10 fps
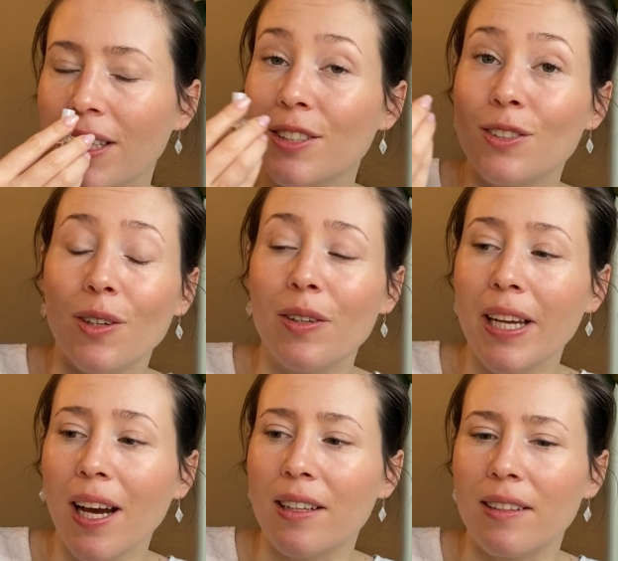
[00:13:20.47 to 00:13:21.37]
So
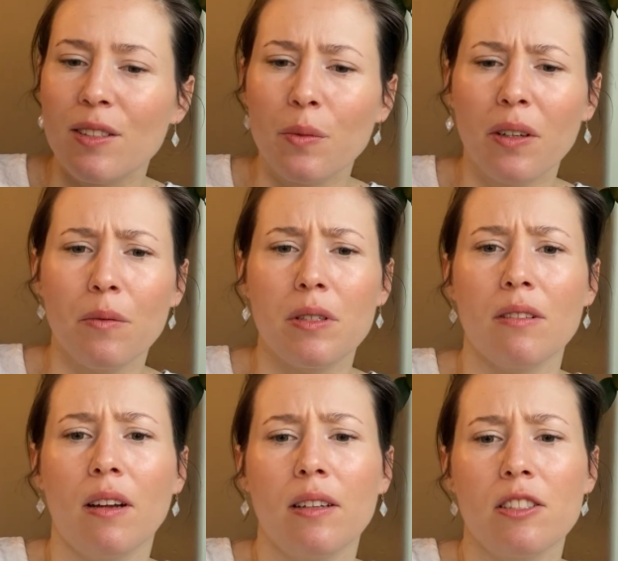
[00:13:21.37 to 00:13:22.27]
yeah, this one was
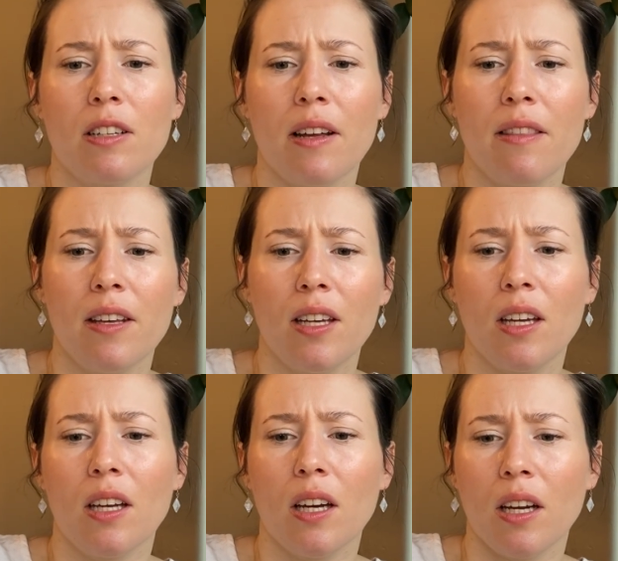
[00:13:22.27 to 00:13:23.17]
launched, I
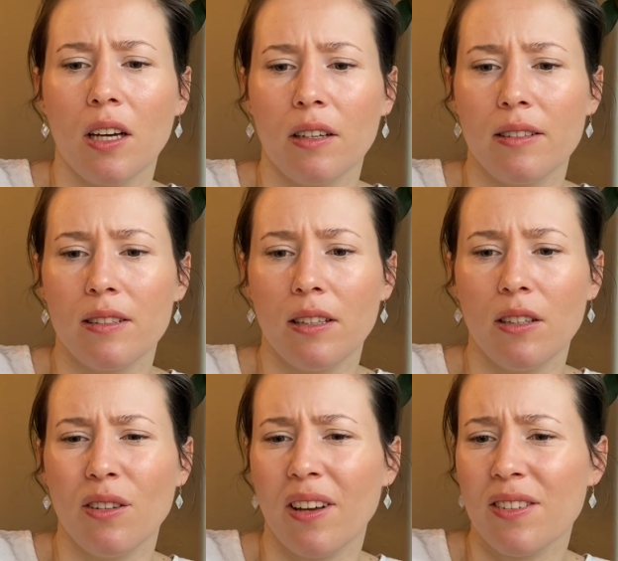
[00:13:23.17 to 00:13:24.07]
think, let's see,
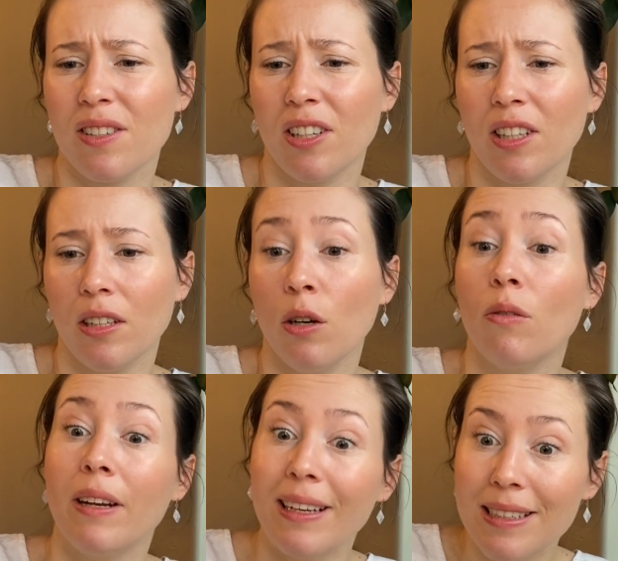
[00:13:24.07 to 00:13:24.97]

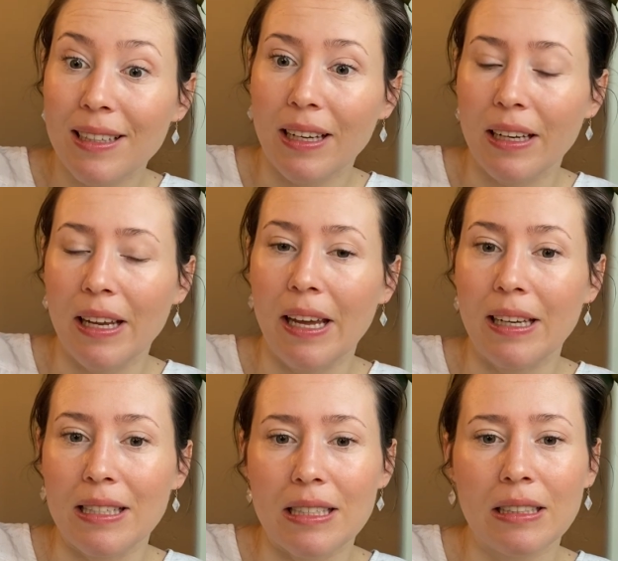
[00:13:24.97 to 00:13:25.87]

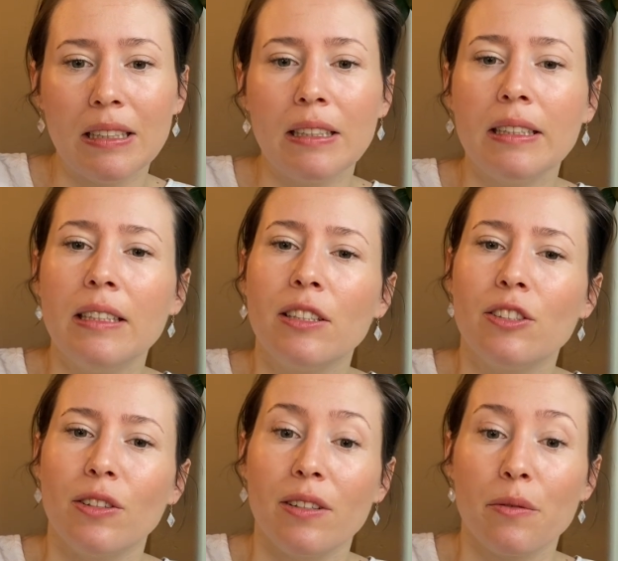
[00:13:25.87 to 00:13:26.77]
1998.
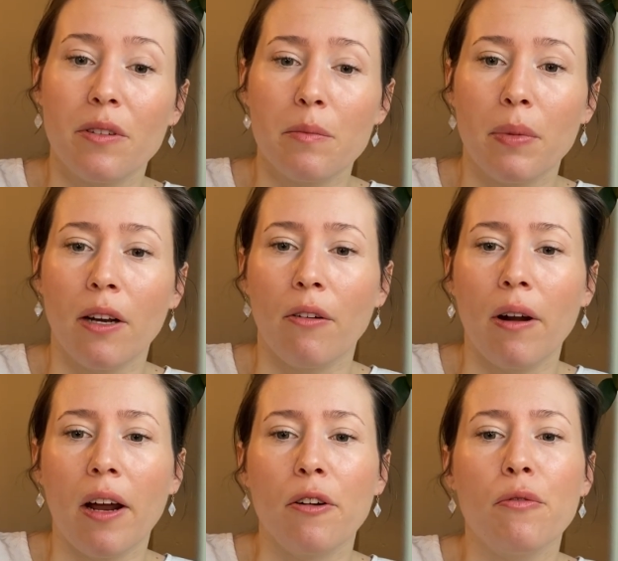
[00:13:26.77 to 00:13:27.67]
So this one's been
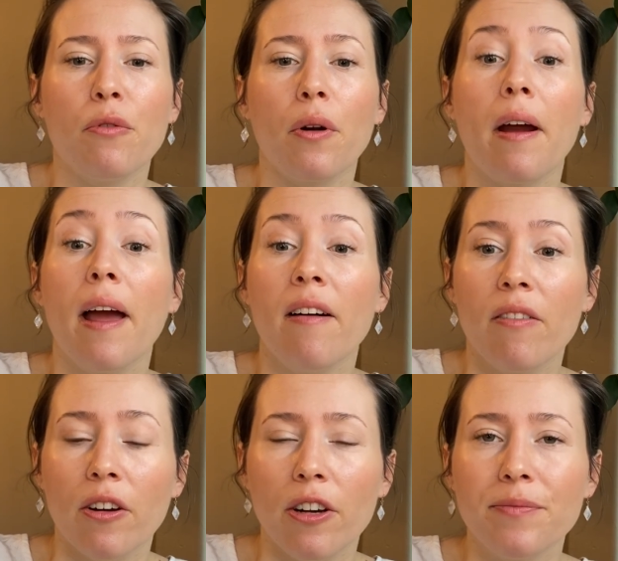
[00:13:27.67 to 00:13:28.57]
around
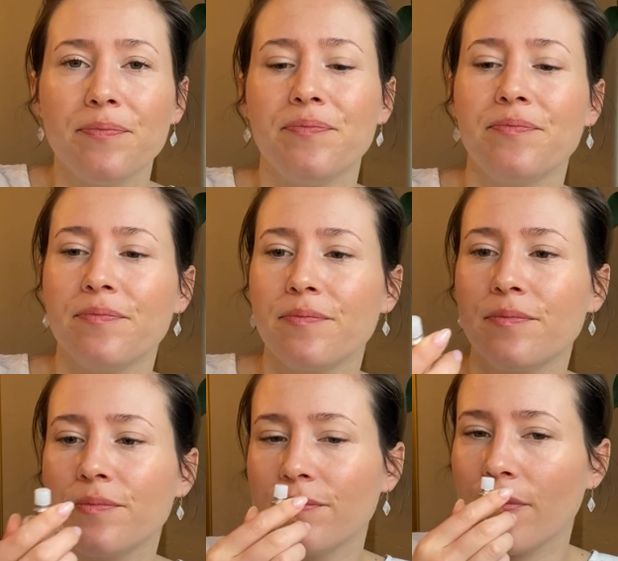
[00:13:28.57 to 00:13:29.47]
forever.
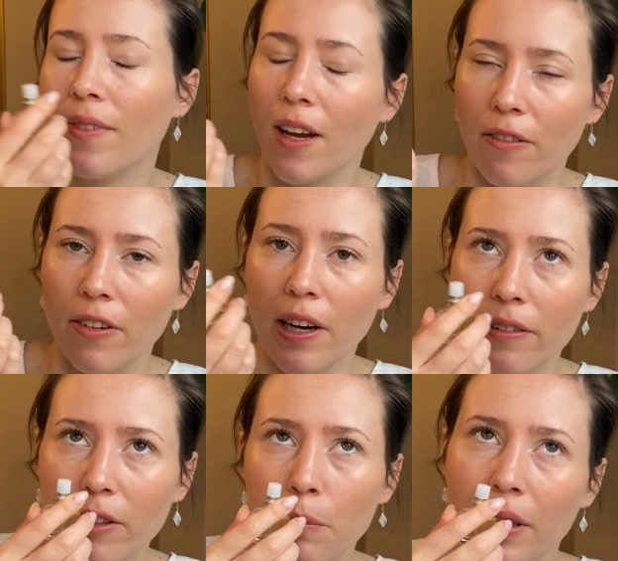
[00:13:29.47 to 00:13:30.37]
Not
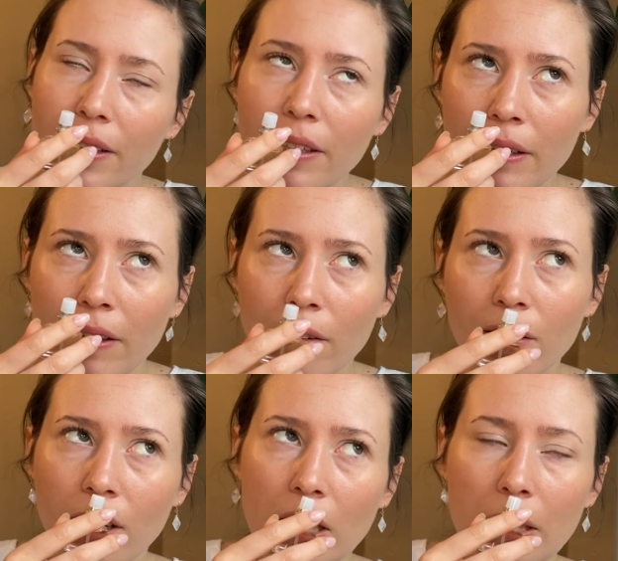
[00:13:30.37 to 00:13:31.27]
forever, but you know,
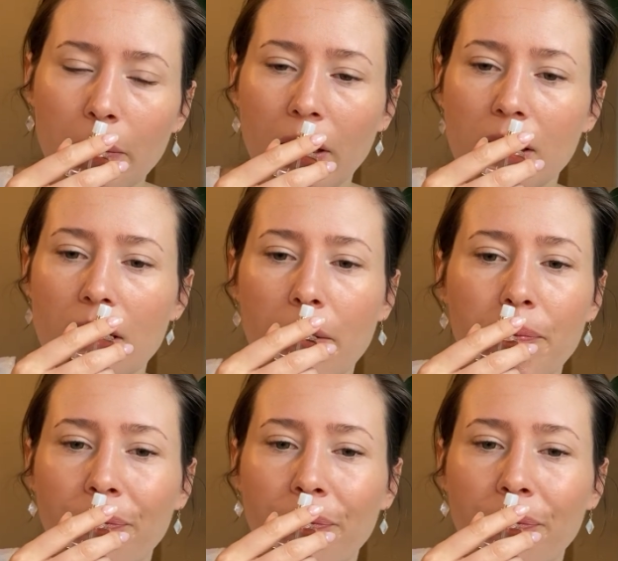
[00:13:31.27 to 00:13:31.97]
a good amount of time.